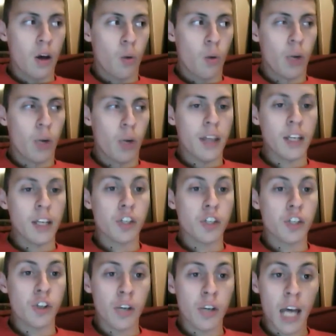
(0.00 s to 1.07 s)
What I think
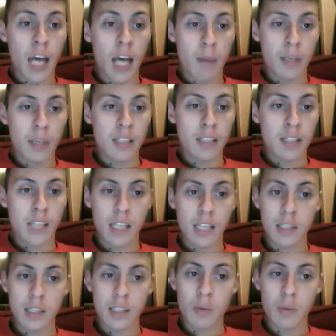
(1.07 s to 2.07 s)
should happen is Tennessee